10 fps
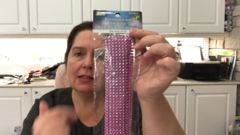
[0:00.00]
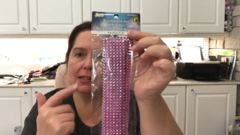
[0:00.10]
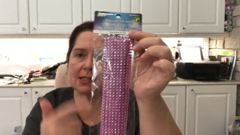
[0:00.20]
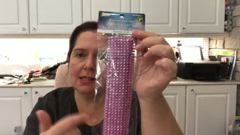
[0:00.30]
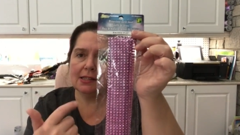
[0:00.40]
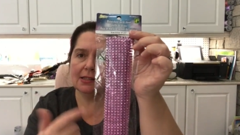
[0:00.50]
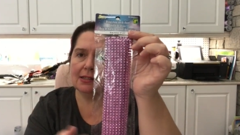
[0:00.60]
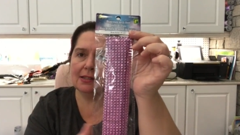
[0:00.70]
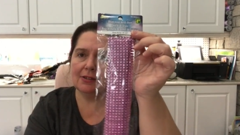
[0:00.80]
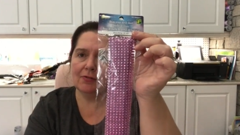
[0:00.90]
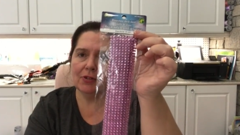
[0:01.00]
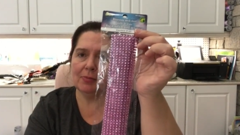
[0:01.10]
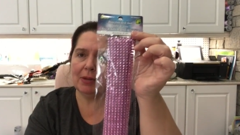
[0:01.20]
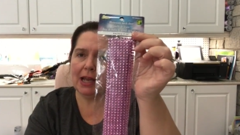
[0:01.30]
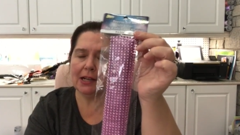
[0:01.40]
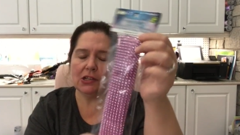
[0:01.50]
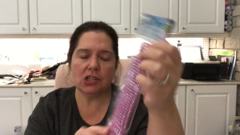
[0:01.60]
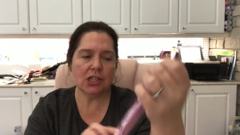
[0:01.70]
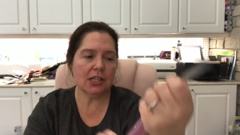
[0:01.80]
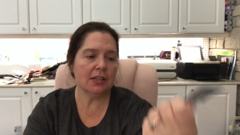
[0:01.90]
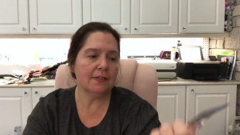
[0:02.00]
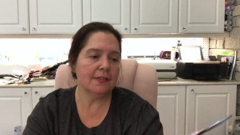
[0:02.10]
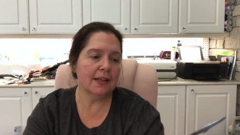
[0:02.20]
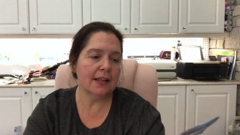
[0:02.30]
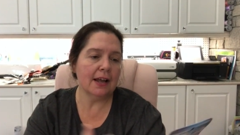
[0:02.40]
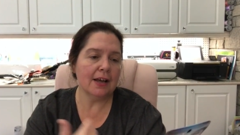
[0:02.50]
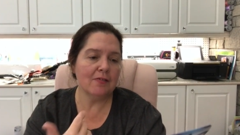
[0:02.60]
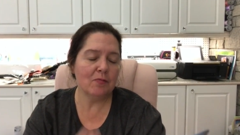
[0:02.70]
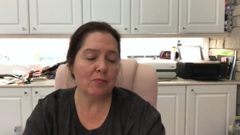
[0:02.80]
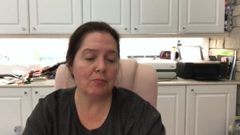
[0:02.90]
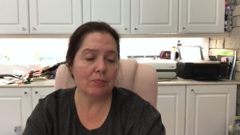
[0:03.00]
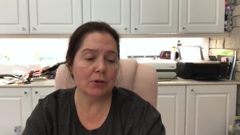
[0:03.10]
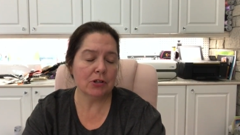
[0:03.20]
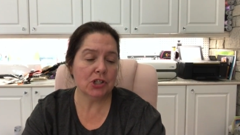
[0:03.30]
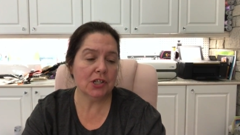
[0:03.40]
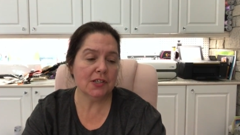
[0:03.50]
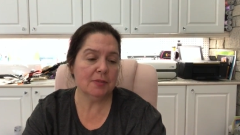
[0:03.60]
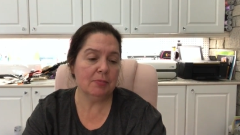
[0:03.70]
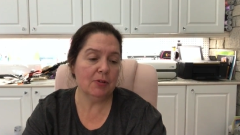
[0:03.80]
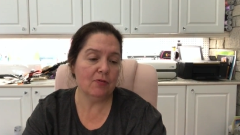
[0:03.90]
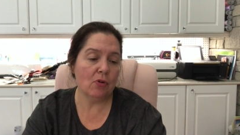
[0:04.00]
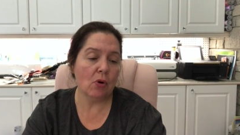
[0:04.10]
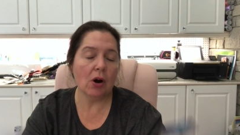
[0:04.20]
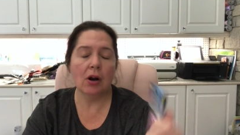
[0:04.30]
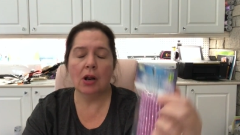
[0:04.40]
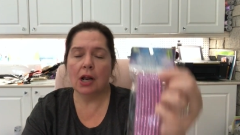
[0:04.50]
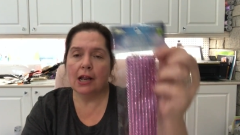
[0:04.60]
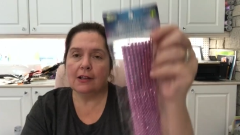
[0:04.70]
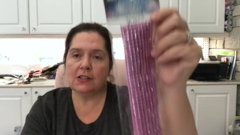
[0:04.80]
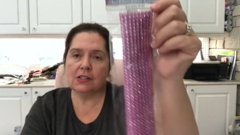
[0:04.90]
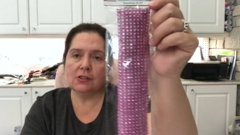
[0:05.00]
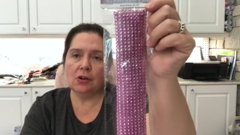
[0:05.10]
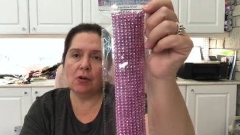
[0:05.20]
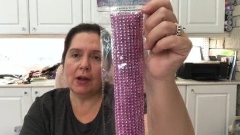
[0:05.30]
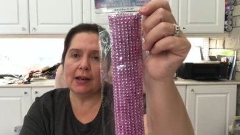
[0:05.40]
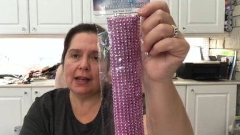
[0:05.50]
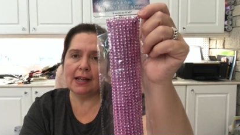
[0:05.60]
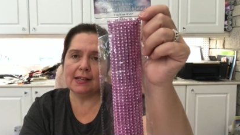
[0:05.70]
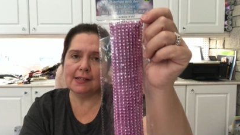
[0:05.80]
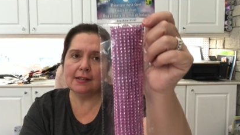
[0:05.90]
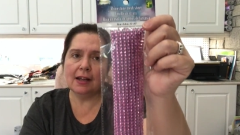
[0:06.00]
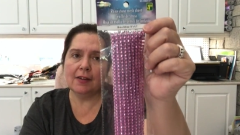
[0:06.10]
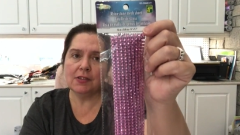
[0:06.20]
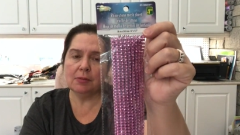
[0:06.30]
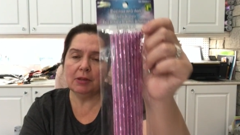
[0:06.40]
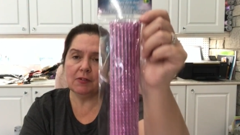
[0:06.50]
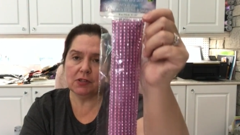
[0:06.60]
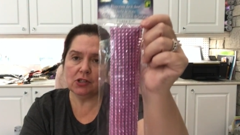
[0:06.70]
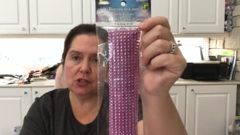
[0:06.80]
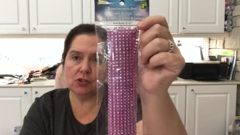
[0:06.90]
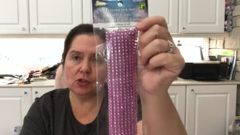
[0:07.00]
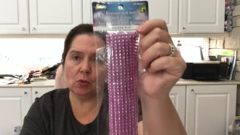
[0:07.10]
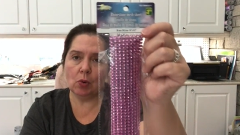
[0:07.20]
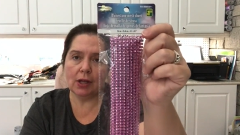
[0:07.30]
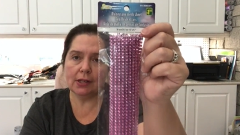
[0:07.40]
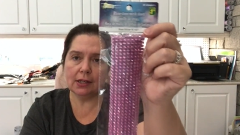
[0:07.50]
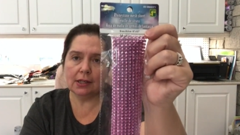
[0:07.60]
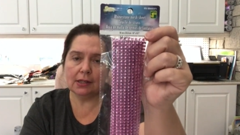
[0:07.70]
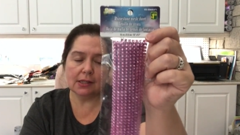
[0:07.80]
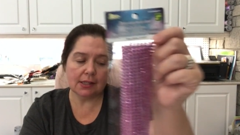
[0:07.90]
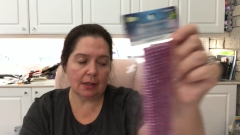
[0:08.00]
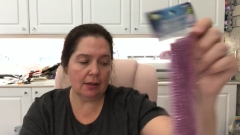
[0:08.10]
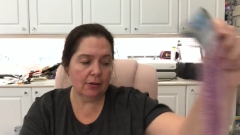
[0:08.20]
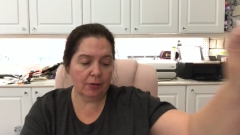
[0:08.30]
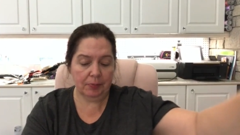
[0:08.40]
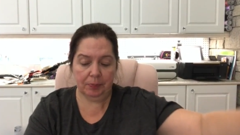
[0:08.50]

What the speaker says: This is different packaging than I've purchased before, so, and I still have some left, so I just took one in this color.